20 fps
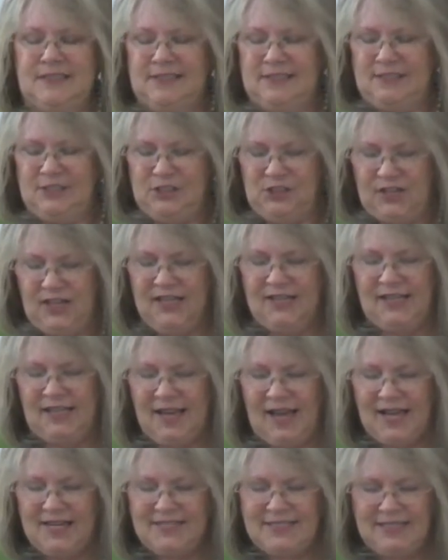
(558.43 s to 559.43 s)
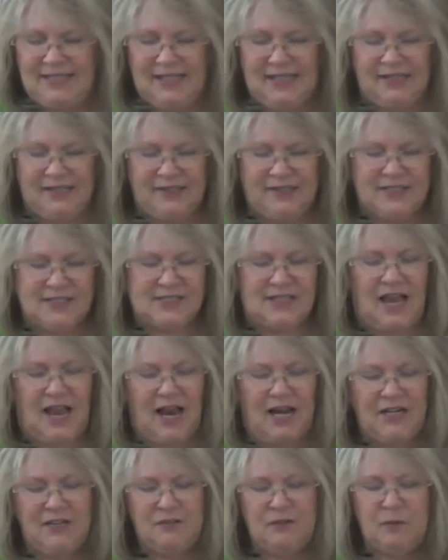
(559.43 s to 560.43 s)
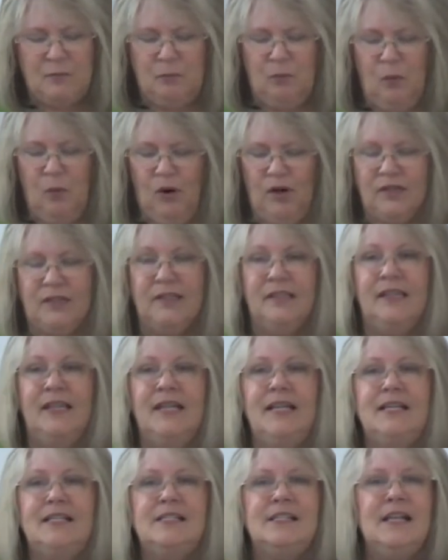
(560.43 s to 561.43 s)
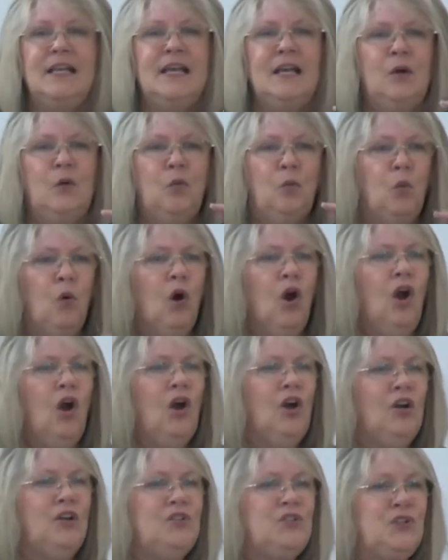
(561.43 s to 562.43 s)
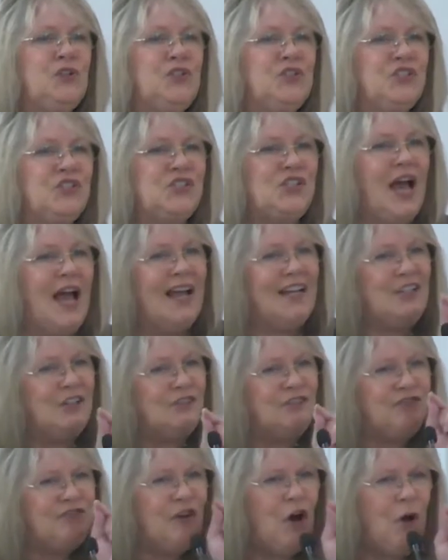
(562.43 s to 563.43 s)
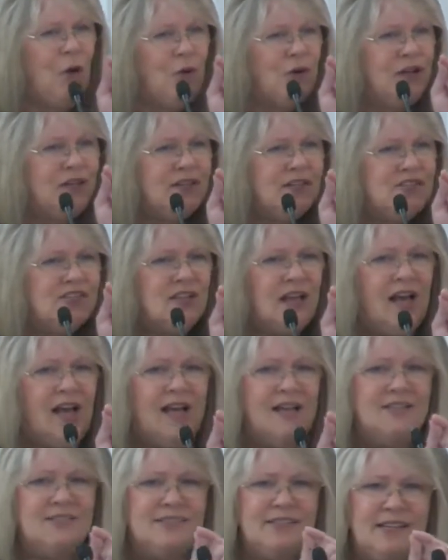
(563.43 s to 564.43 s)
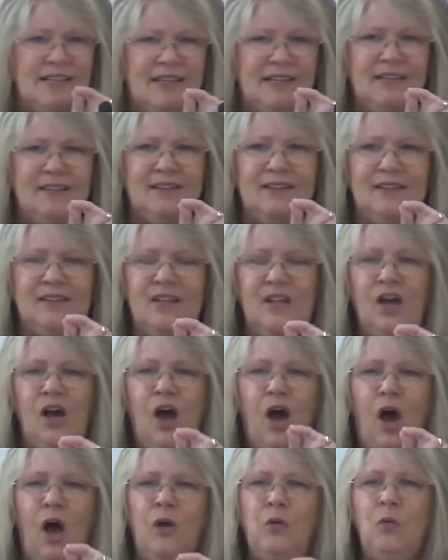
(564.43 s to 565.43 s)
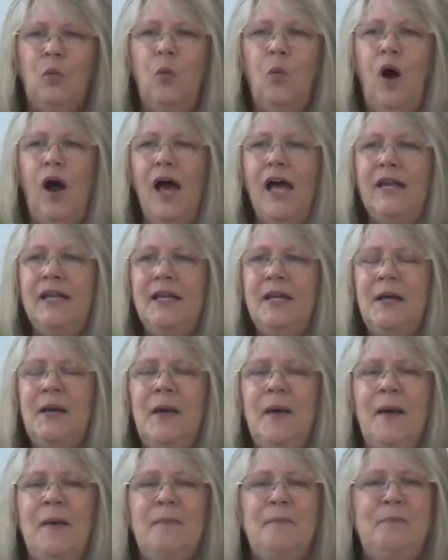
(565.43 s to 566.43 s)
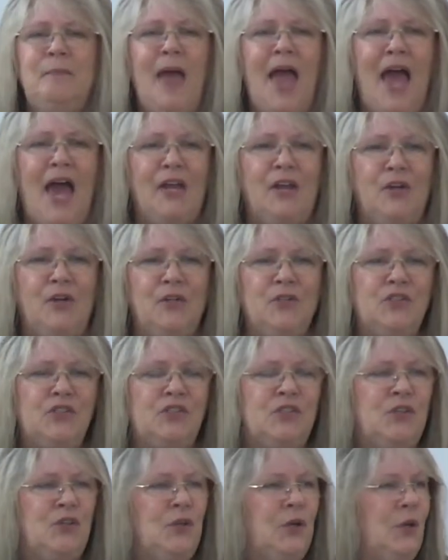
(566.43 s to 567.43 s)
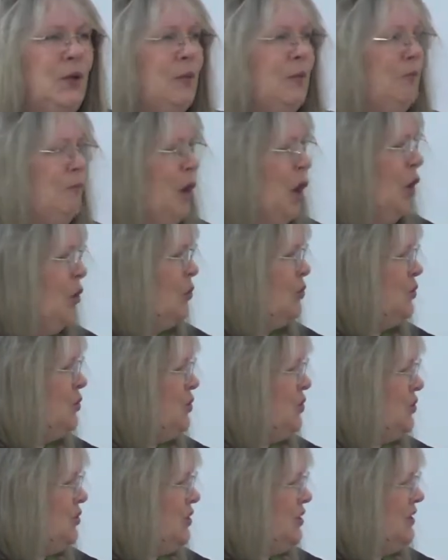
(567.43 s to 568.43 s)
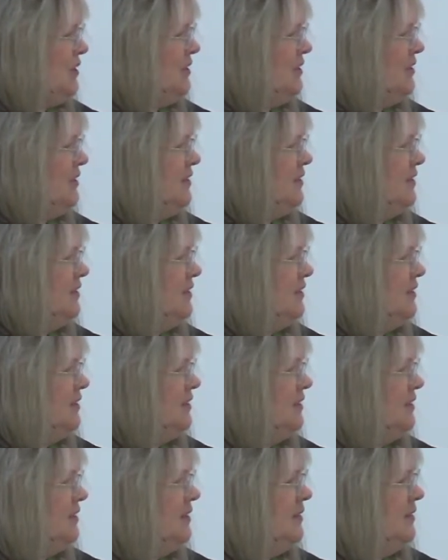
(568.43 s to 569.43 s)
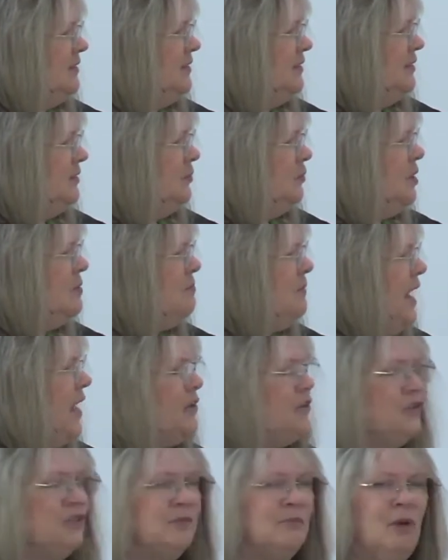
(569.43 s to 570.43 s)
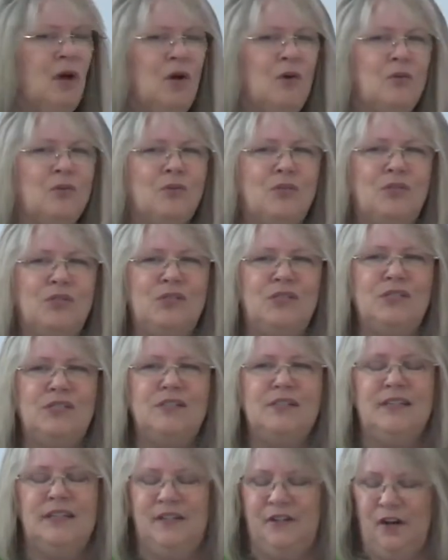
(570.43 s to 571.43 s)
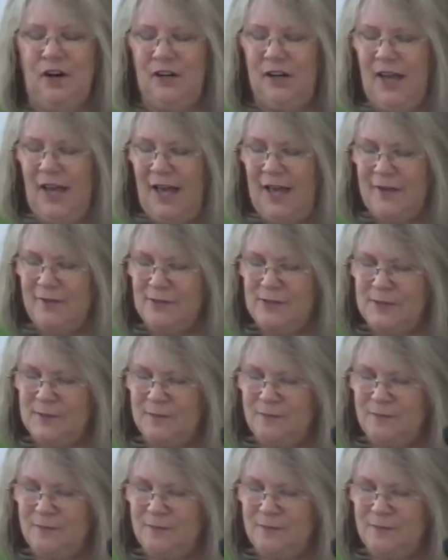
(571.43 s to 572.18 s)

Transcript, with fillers: Do You get the idea that it's kind of important. These words are designed to focus us in on what matters most. What matters most in our lives?